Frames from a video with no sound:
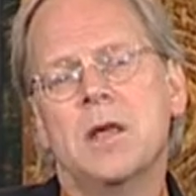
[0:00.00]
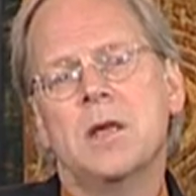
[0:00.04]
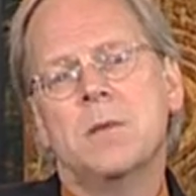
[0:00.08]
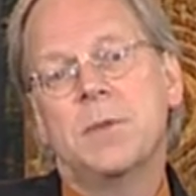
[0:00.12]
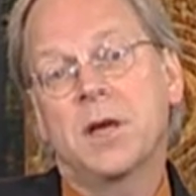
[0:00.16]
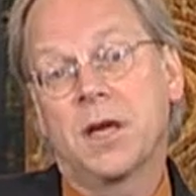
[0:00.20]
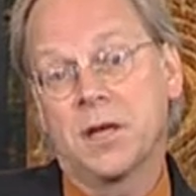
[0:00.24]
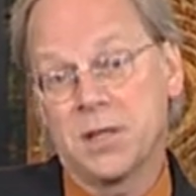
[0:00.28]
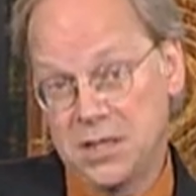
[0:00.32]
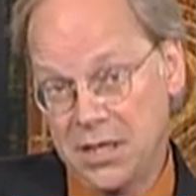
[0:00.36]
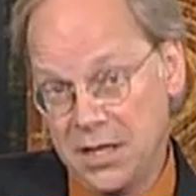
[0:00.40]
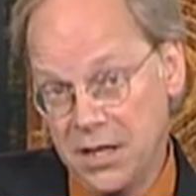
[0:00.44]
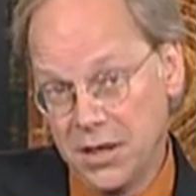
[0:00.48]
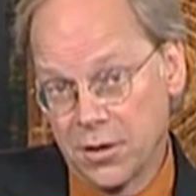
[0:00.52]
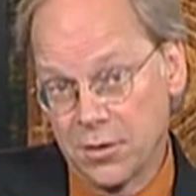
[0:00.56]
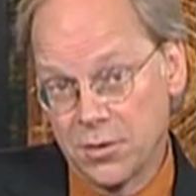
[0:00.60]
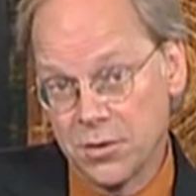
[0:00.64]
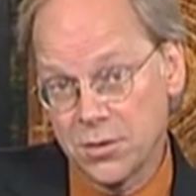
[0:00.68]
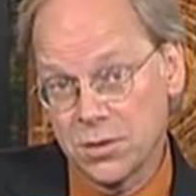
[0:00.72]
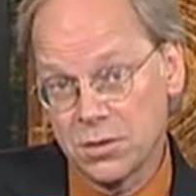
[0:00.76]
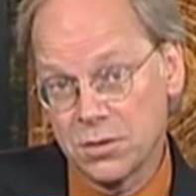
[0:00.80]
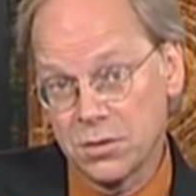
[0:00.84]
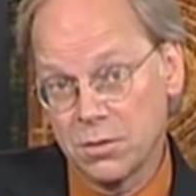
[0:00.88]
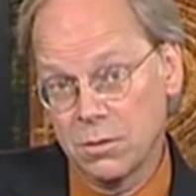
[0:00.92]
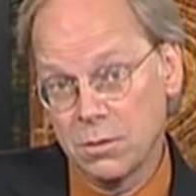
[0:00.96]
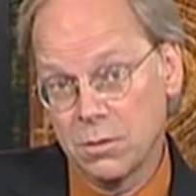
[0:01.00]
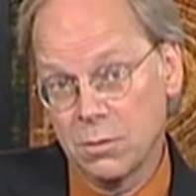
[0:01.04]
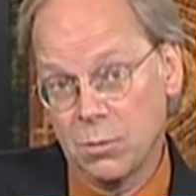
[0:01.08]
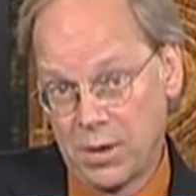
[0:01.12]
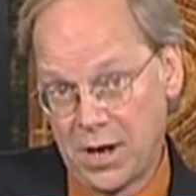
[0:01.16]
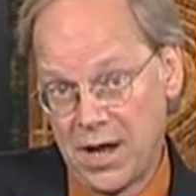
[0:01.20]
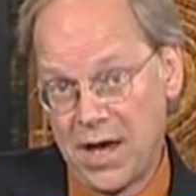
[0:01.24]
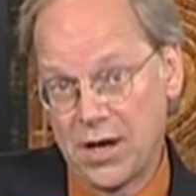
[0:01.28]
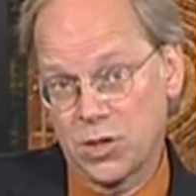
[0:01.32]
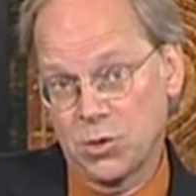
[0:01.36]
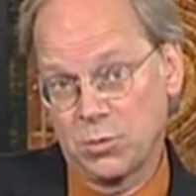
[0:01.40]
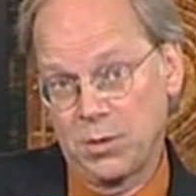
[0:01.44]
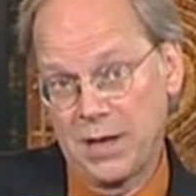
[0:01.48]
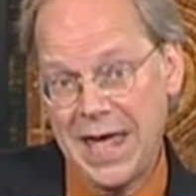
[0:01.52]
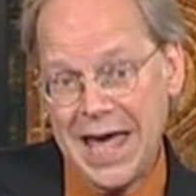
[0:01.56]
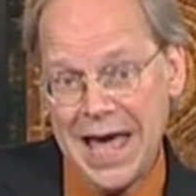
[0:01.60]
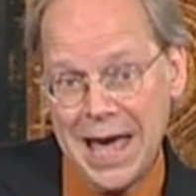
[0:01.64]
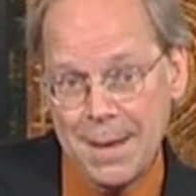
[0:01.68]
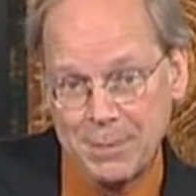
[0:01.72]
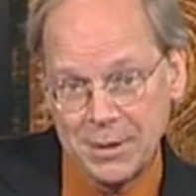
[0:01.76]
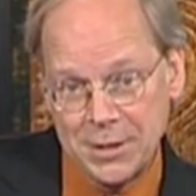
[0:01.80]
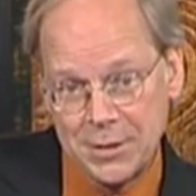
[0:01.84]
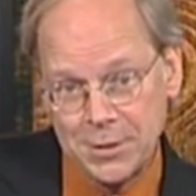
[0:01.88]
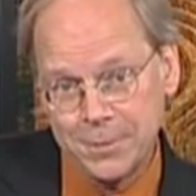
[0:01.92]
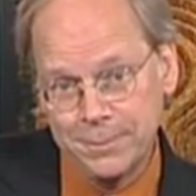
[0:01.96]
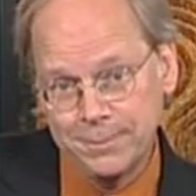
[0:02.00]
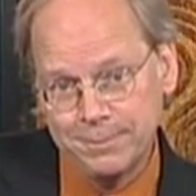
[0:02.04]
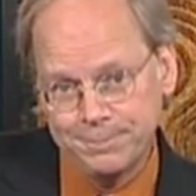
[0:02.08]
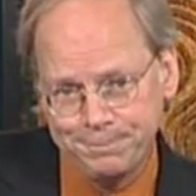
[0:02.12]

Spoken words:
Because here's what actually happened.